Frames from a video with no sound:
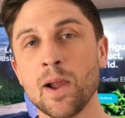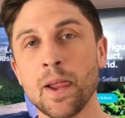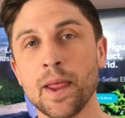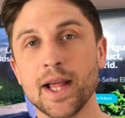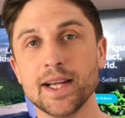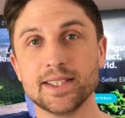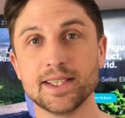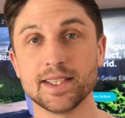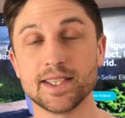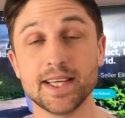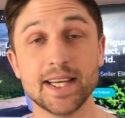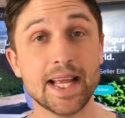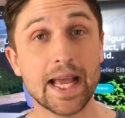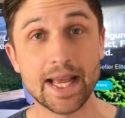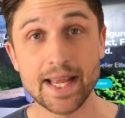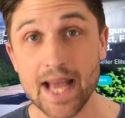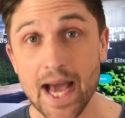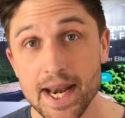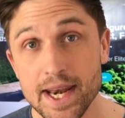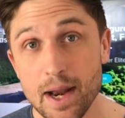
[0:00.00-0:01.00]
Is this an
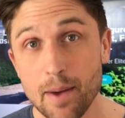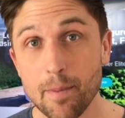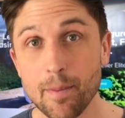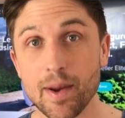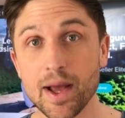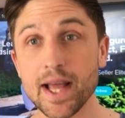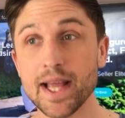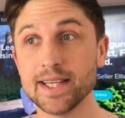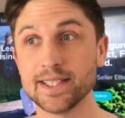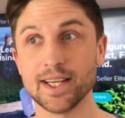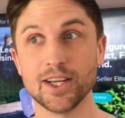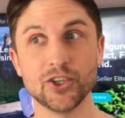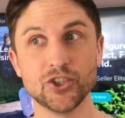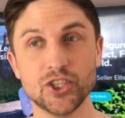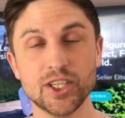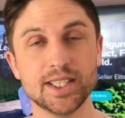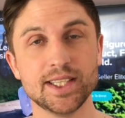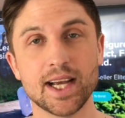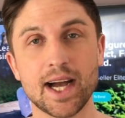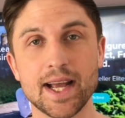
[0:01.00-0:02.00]
EAN number? Is it a
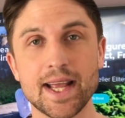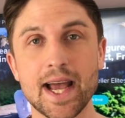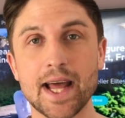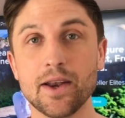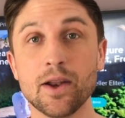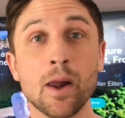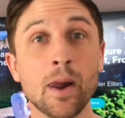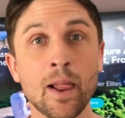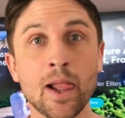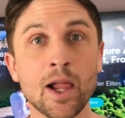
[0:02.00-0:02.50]
GTIN?